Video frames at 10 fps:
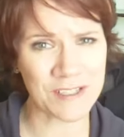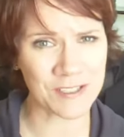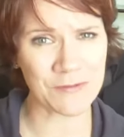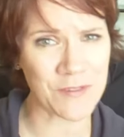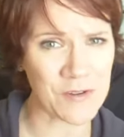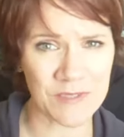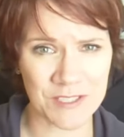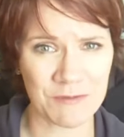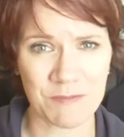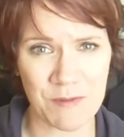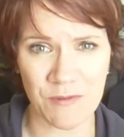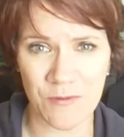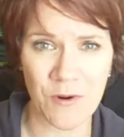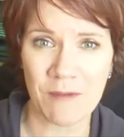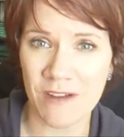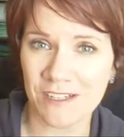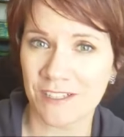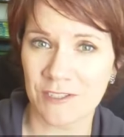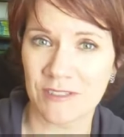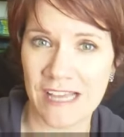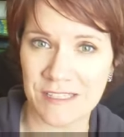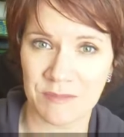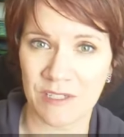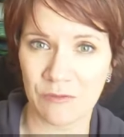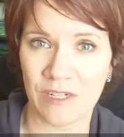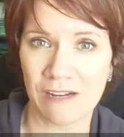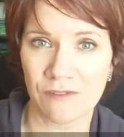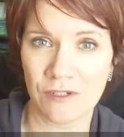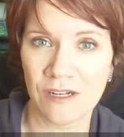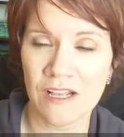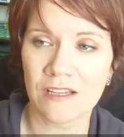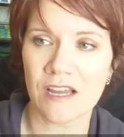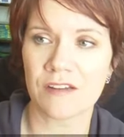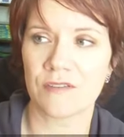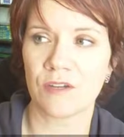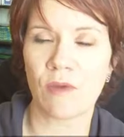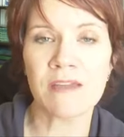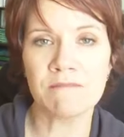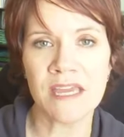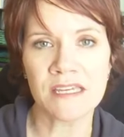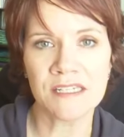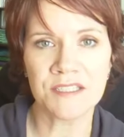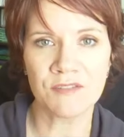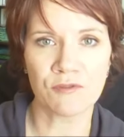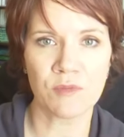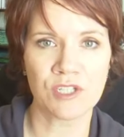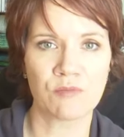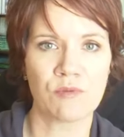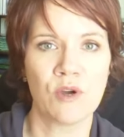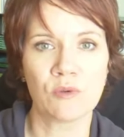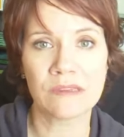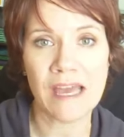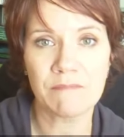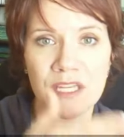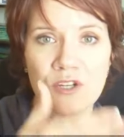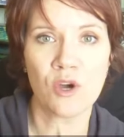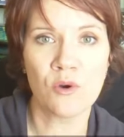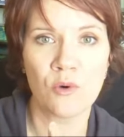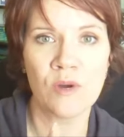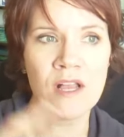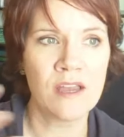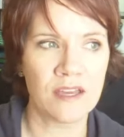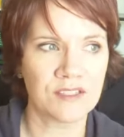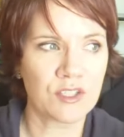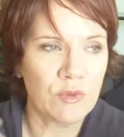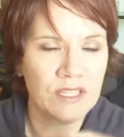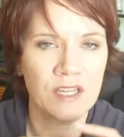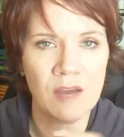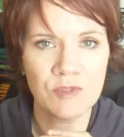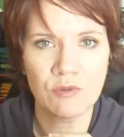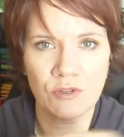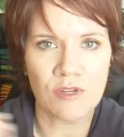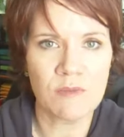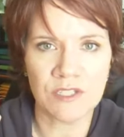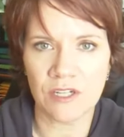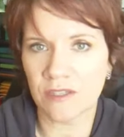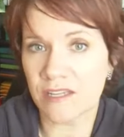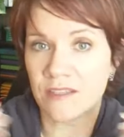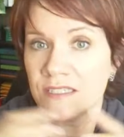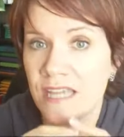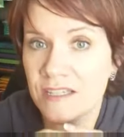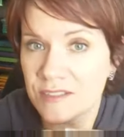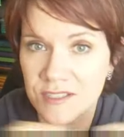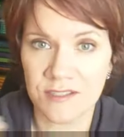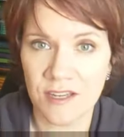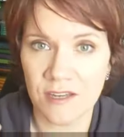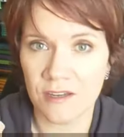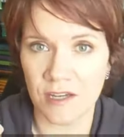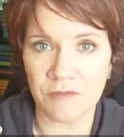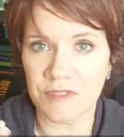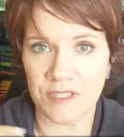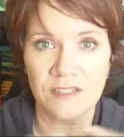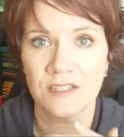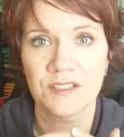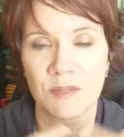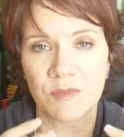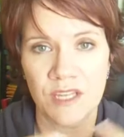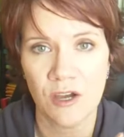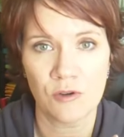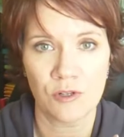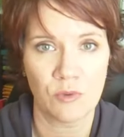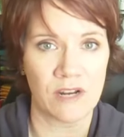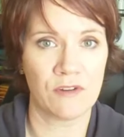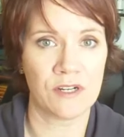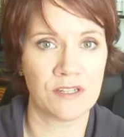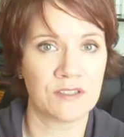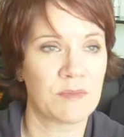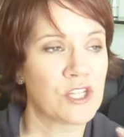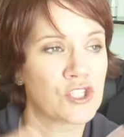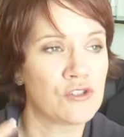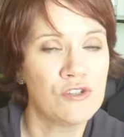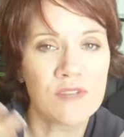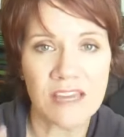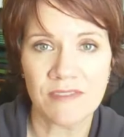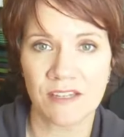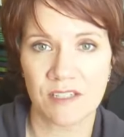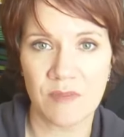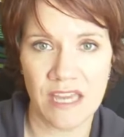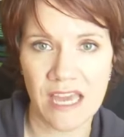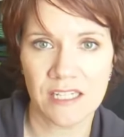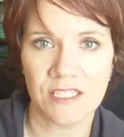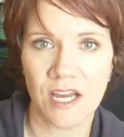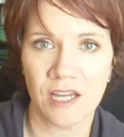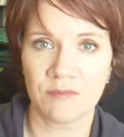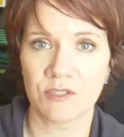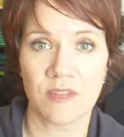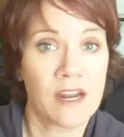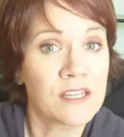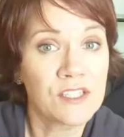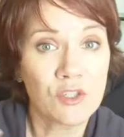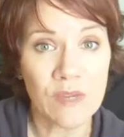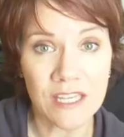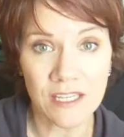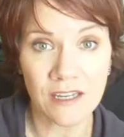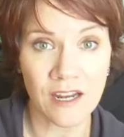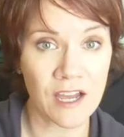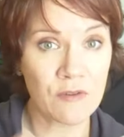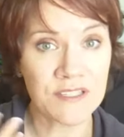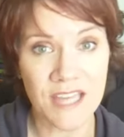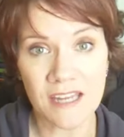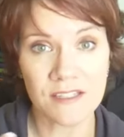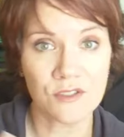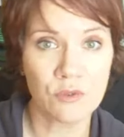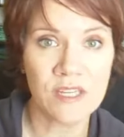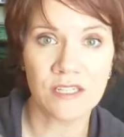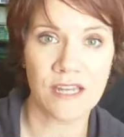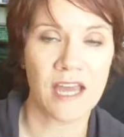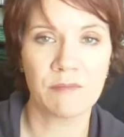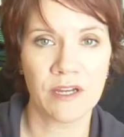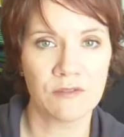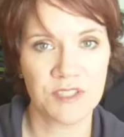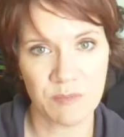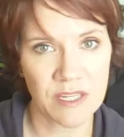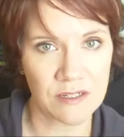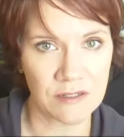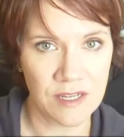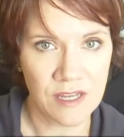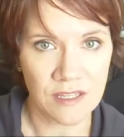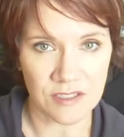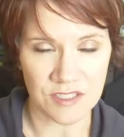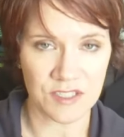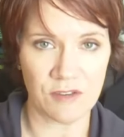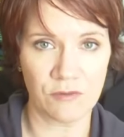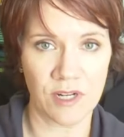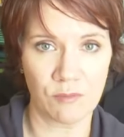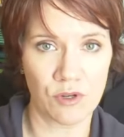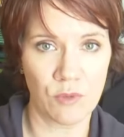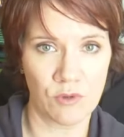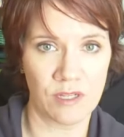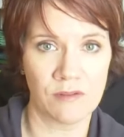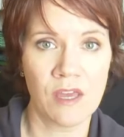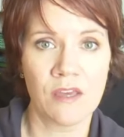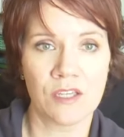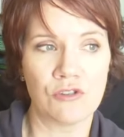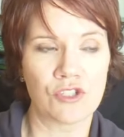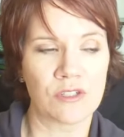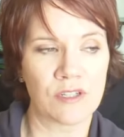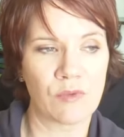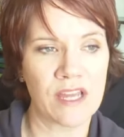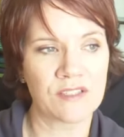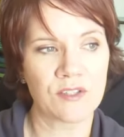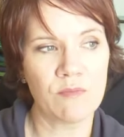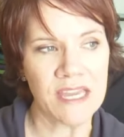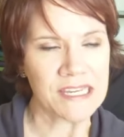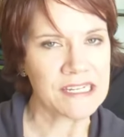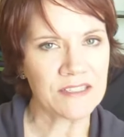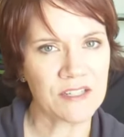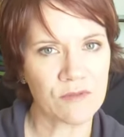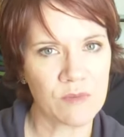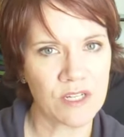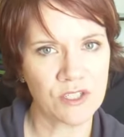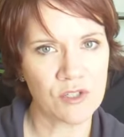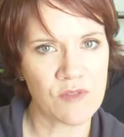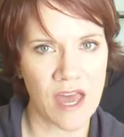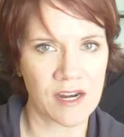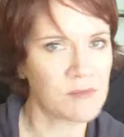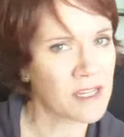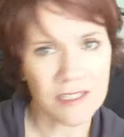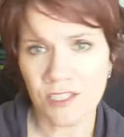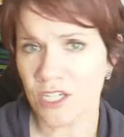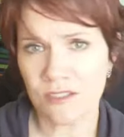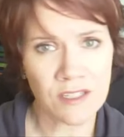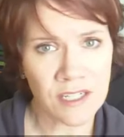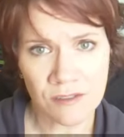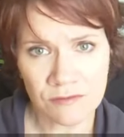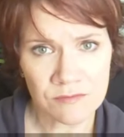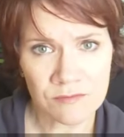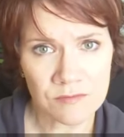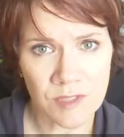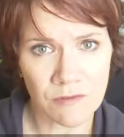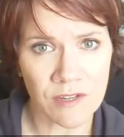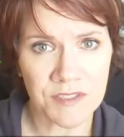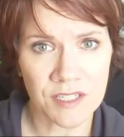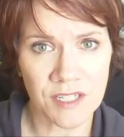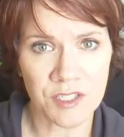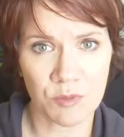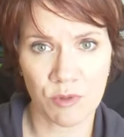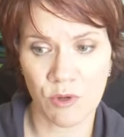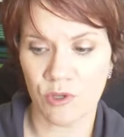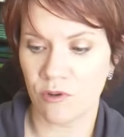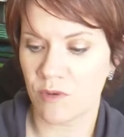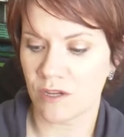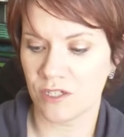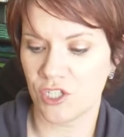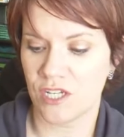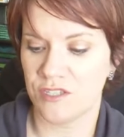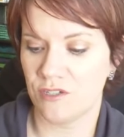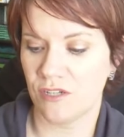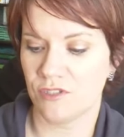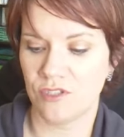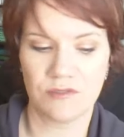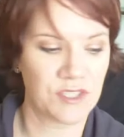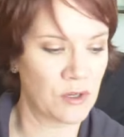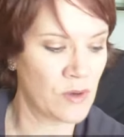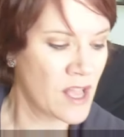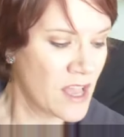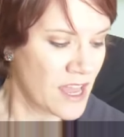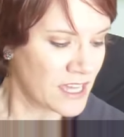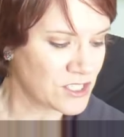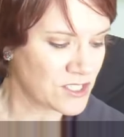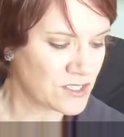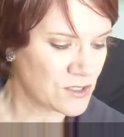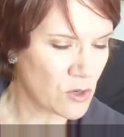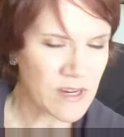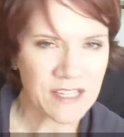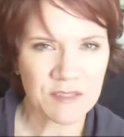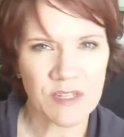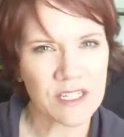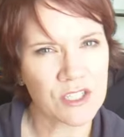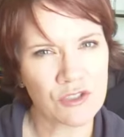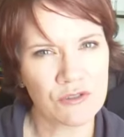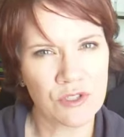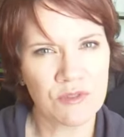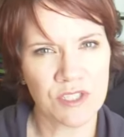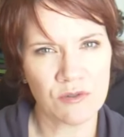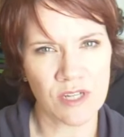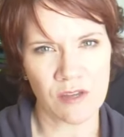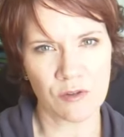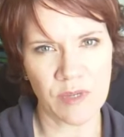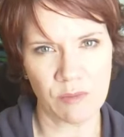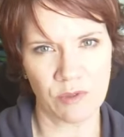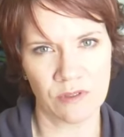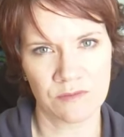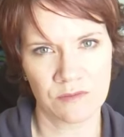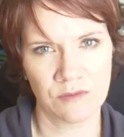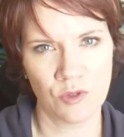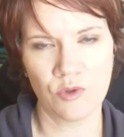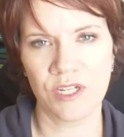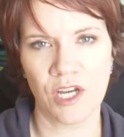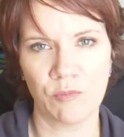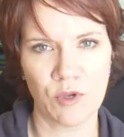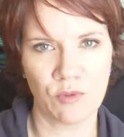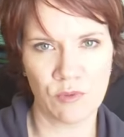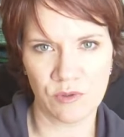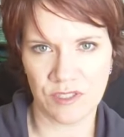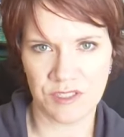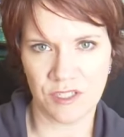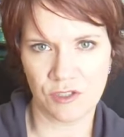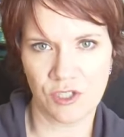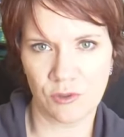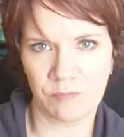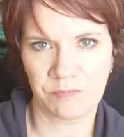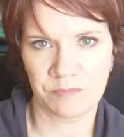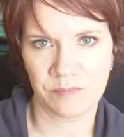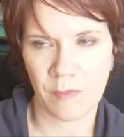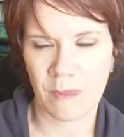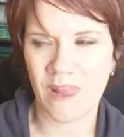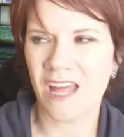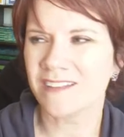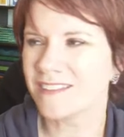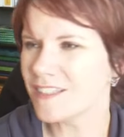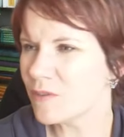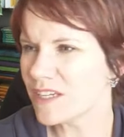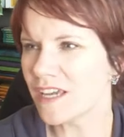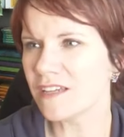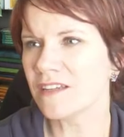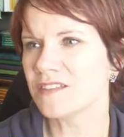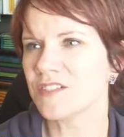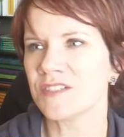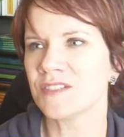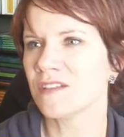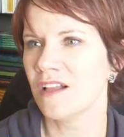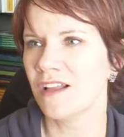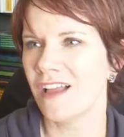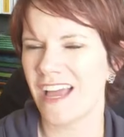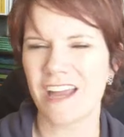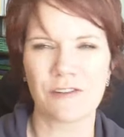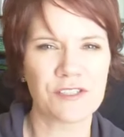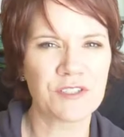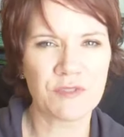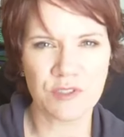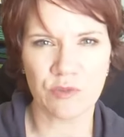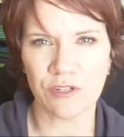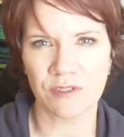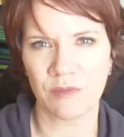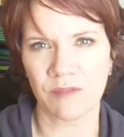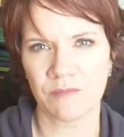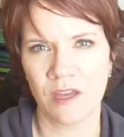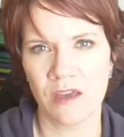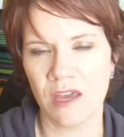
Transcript: Nobody's confirmed this with me before. I'm not going to do a last minute whatever kind of thing, right? Make it easy for me to promote. Let me know. And so we can come to agreement on like the dates of sending something out or whatever it is. Make sure you get that to me ahead of time so that I can tweak it. I always edit and tweak and add my own spin to stuff when I'm promoting usually, right? So make it easy for me to do that. I'm not going to chase you down. If I've said yes to promote you, I'm not going to chase you down to do so. And just don't ask me to introduce you to other people who could help you promote this thing too you know, again, it's just, I don't know, it just feels weird to me.